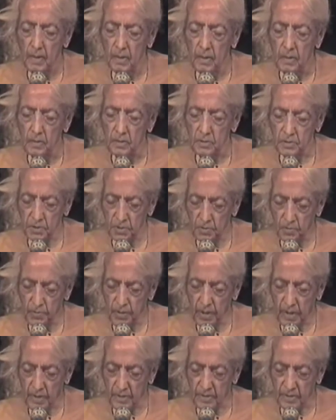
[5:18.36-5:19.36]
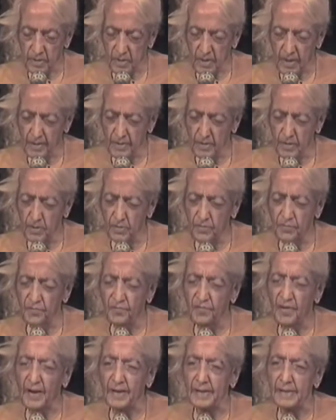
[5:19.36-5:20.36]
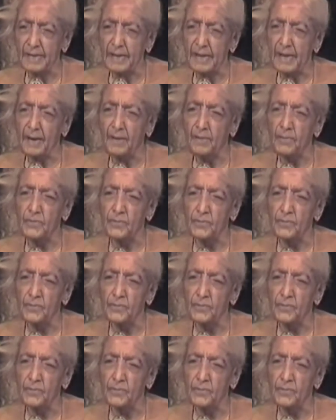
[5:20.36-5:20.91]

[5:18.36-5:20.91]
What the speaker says: So we are trying to find out